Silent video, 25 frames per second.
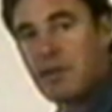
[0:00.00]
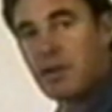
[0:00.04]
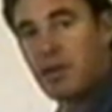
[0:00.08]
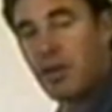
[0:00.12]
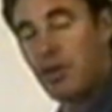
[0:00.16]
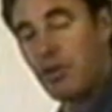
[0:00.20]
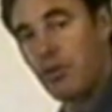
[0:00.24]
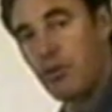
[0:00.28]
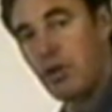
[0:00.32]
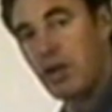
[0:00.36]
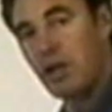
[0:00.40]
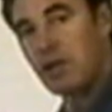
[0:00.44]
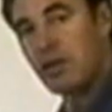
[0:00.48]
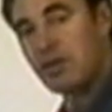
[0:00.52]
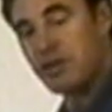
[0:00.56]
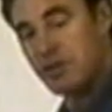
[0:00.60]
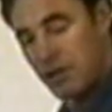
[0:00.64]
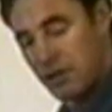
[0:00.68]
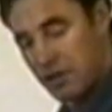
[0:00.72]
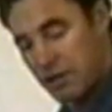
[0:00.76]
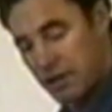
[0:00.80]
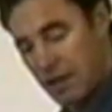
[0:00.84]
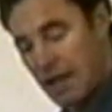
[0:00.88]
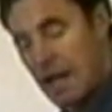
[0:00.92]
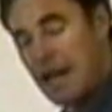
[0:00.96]
throttles
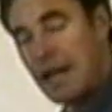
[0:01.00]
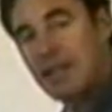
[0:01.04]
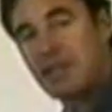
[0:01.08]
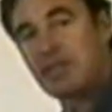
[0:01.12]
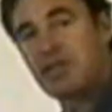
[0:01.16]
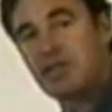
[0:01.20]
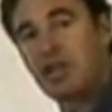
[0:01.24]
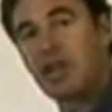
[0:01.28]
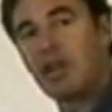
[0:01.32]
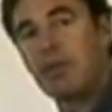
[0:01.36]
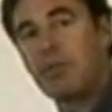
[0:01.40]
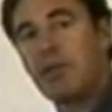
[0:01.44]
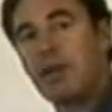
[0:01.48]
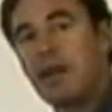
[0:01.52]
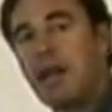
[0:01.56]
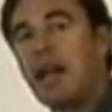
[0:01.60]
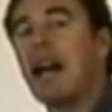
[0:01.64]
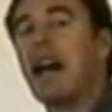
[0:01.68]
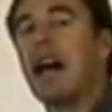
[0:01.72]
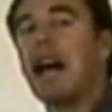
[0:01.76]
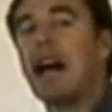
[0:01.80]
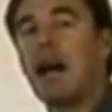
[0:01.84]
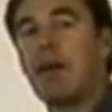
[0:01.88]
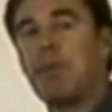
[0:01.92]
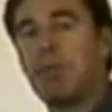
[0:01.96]
at the hard stop,
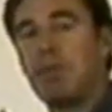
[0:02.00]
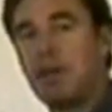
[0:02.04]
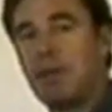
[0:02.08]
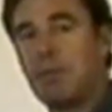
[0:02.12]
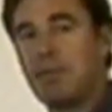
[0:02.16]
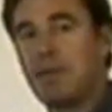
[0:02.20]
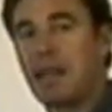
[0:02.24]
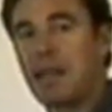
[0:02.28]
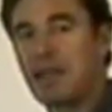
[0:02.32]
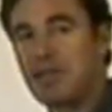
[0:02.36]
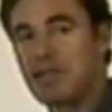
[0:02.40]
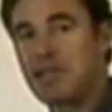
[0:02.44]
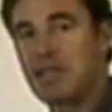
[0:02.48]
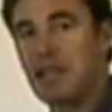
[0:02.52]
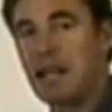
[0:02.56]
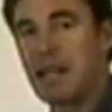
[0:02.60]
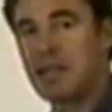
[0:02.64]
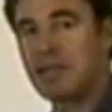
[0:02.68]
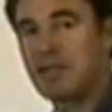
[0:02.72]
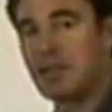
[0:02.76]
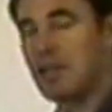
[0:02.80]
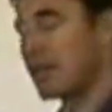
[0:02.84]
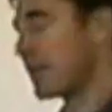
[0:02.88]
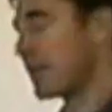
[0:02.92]
RPM now starts to